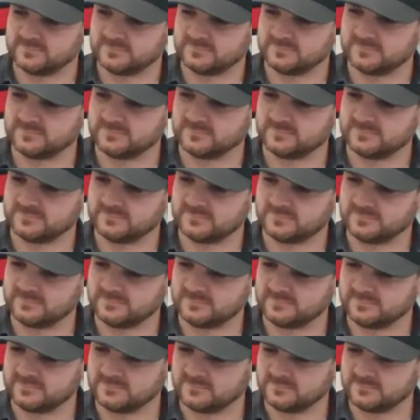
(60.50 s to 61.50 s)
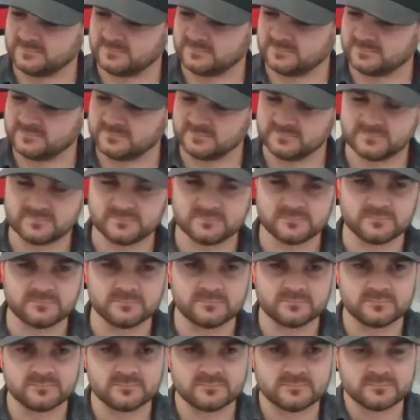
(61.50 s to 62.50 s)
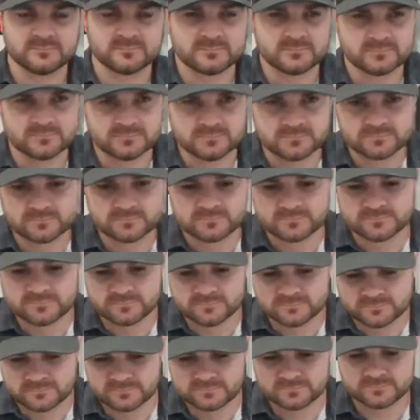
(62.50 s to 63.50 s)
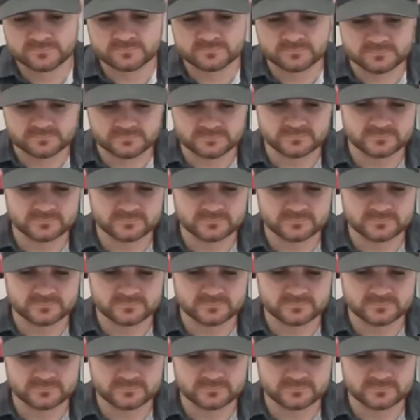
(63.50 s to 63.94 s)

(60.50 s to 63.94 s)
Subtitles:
[no speech]